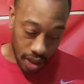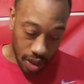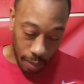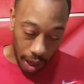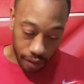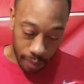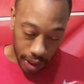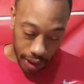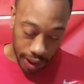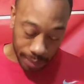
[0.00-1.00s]
By
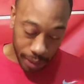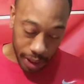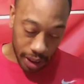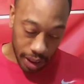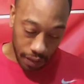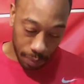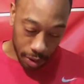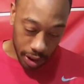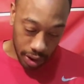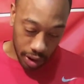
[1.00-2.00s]
rebellious speech, an evil
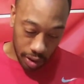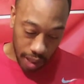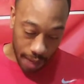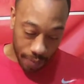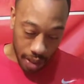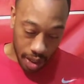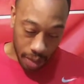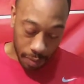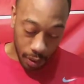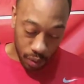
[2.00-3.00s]
person is trapped,
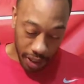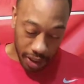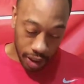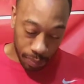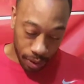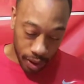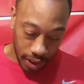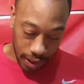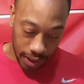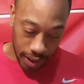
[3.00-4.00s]
but a righteous
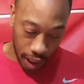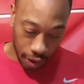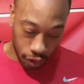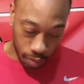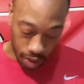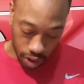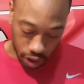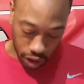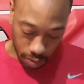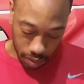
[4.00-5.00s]
person escapes from all
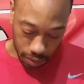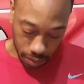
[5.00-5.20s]
trouble.